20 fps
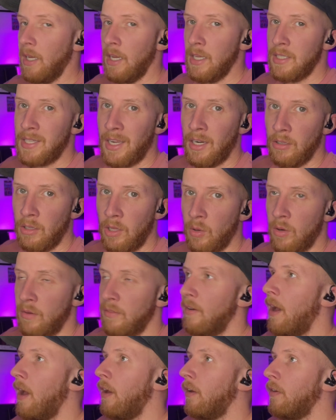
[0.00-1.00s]
it's at a lower
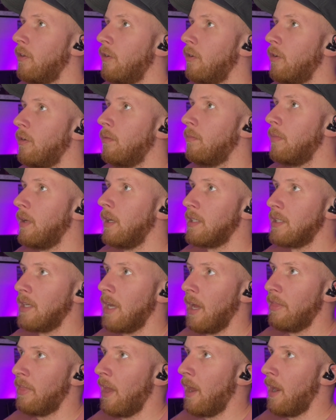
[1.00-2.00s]
volume. It's
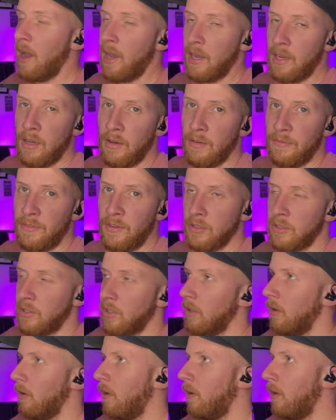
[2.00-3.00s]
got that high cut
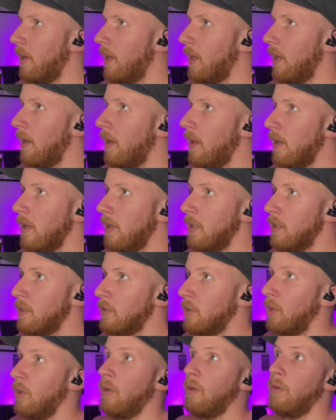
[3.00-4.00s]
filter on it.
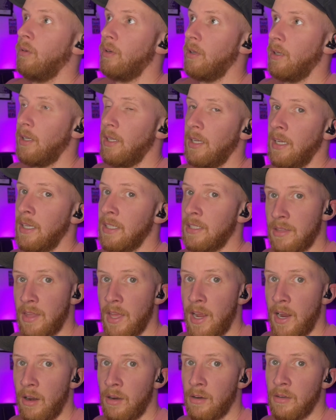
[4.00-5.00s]
So it's
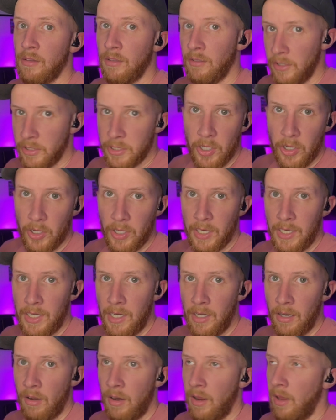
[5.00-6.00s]
there. The listener can
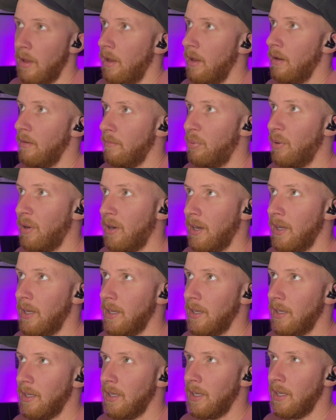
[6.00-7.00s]
hear it, but
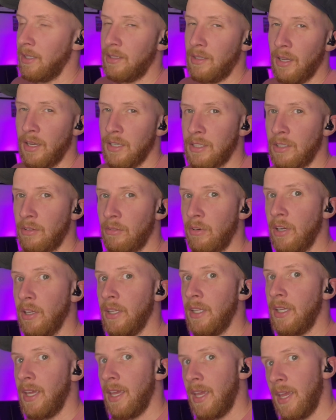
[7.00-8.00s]
it doesn't
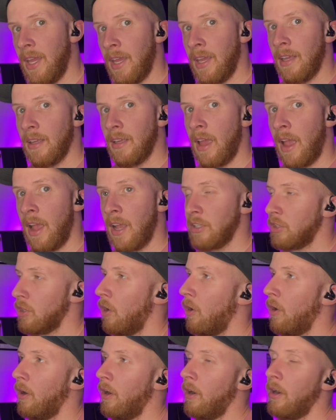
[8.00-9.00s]
really hit as
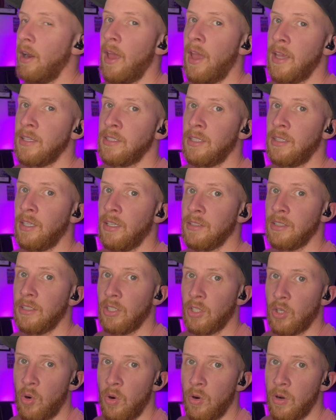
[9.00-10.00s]
hard as it does in
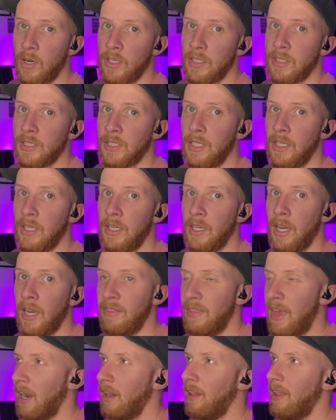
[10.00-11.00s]
the chorus.
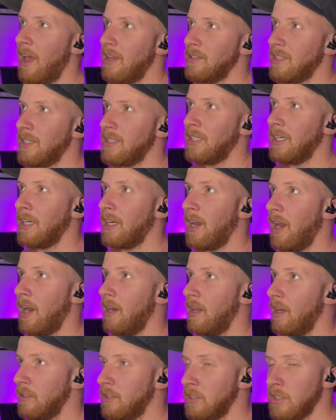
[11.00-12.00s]
And that allows us to
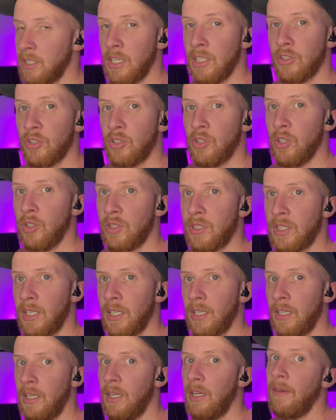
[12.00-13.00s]
kind of just introduce
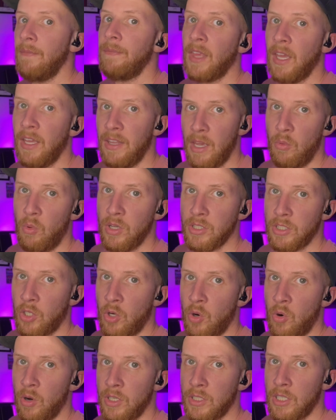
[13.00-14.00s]
it. And then once the
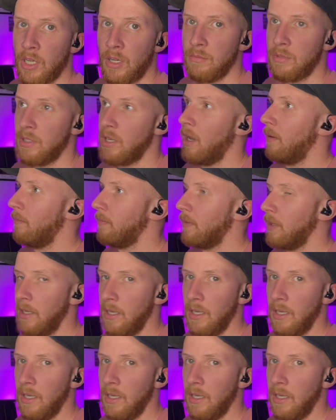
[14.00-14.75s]
chorus comes up,